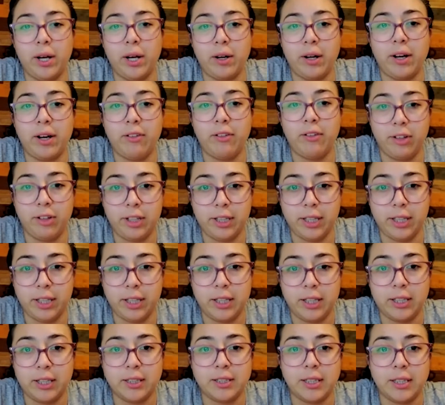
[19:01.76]
everything
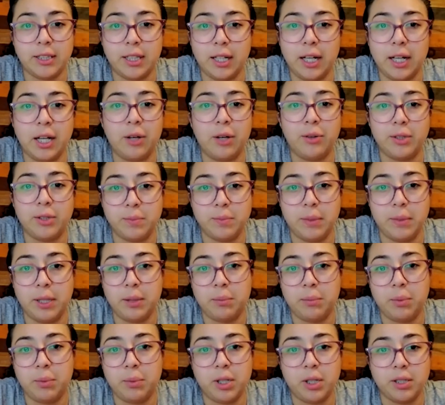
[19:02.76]
is and how it's being
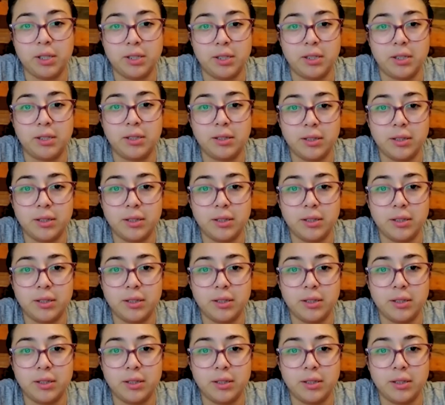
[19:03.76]
processed.